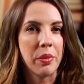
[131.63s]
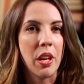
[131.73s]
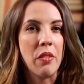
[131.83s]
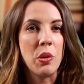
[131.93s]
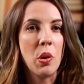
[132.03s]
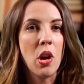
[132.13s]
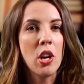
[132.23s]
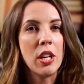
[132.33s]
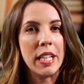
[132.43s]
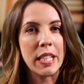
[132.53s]
If you
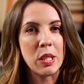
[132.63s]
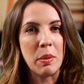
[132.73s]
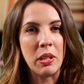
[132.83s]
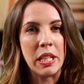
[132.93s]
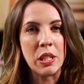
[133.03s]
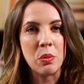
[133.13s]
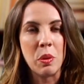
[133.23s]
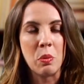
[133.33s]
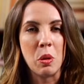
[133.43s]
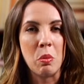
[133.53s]
are inexperienced
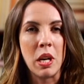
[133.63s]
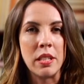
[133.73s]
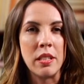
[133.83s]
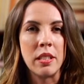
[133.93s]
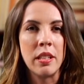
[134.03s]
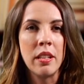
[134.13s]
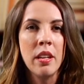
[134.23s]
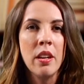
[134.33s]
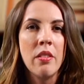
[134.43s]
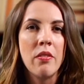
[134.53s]
with word processing,
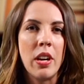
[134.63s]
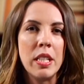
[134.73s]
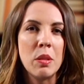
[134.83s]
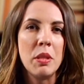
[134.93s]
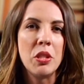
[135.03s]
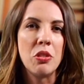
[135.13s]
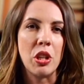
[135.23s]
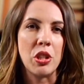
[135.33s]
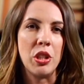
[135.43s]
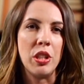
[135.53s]
find some
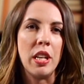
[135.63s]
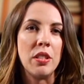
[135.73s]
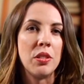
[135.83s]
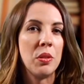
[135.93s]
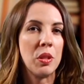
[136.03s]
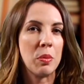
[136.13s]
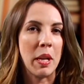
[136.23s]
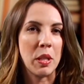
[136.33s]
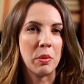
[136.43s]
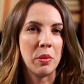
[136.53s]
instruction as soon as
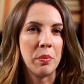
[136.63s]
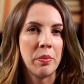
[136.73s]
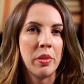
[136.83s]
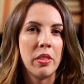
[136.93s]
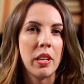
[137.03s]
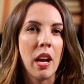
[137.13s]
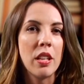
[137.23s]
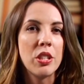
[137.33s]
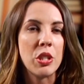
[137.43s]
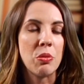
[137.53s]
possible. The
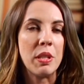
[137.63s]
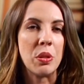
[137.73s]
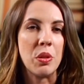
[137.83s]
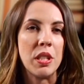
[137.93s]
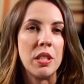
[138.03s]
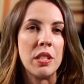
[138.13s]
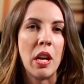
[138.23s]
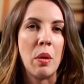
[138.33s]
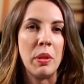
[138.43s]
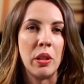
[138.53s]
college has resources
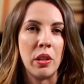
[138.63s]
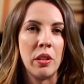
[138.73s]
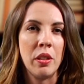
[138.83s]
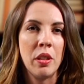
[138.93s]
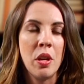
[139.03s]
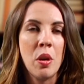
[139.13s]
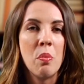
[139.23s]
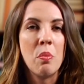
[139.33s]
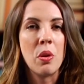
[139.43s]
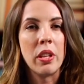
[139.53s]
to help you learn.
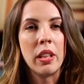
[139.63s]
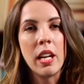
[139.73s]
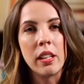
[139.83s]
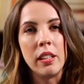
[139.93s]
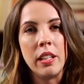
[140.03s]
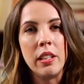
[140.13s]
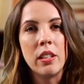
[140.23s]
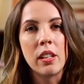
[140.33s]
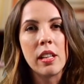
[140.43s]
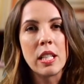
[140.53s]
More than likely,
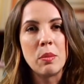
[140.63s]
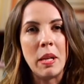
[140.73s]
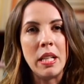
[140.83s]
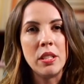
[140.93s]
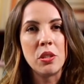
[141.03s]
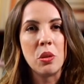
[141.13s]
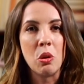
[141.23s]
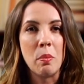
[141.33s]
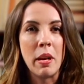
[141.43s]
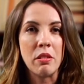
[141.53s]
your classmates who
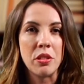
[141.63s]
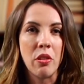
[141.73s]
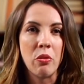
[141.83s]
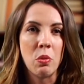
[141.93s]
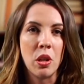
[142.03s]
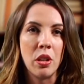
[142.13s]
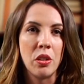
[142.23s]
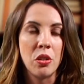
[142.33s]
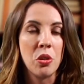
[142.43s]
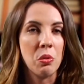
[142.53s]
are Microsoft
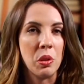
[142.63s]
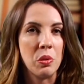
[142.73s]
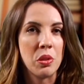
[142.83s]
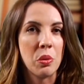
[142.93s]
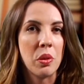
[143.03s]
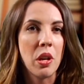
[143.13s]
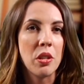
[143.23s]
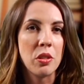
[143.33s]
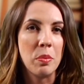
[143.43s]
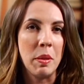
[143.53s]
Word gurus would
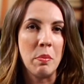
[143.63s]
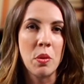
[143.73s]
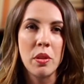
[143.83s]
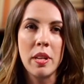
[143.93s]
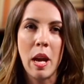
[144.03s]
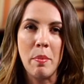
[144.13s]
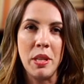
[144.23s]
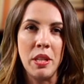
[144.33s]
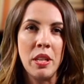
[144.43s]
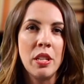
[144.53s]
also be more than
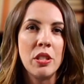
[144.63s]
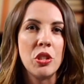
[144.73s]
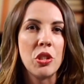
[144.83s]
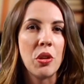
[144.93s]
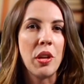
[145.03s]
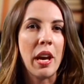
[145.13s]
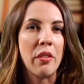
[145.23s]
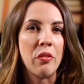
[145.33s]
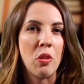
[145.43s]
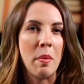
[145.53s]
happy to show you how
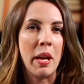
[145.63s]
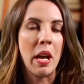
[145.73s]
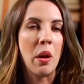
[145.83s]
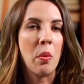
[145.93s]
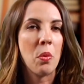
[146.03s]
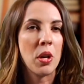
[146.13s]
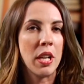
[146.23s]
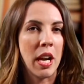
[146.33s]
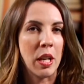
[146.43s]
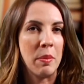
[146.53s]
to format a Word
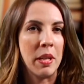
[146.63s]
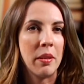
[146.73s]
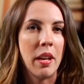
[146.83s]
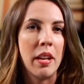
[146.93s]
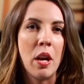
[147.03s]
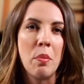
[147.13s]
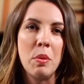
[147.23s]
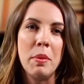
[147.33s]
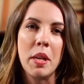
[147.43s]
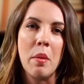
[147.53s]
document and help
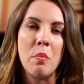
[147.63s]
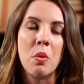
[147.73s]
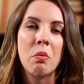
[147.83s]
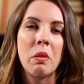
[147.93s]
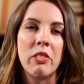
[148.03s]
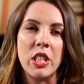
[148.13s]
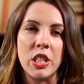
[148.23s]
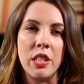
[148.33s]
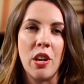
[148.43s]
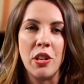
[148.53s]
you become more
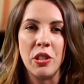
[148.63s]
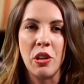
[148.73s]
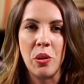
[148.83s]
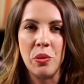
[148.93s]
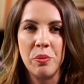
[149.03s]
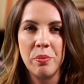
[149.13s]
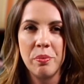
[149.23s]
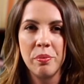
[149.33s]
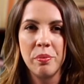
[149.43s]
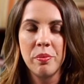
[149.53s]
proficient on your own.
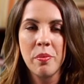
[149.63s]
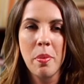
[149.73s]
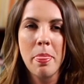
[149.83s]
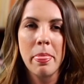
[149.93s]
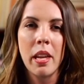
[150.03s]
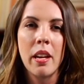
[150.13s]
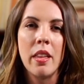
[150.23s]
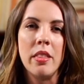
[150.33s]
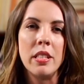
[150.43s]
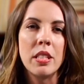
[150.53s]

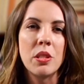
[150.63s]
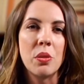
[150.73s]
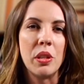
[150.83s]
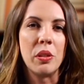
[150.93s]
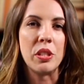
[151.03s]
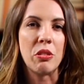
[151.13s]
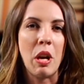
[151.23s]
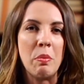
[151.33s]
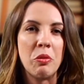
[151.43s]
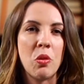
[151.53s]
This tutorial
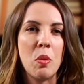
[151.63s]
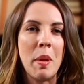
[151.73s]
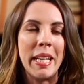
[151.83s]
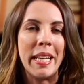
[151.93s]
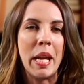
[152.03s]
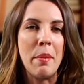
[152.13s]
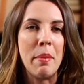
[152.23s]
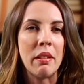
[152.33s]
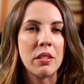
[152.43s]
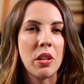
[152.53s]
describes formatting a
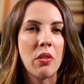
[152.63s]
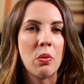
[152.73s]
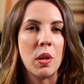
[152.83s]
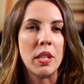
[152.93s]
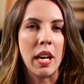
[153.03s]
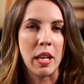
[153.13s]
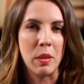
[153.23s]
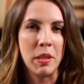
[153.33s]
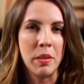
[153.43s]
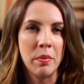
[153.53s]
Microsoft Word
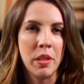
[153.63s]
document.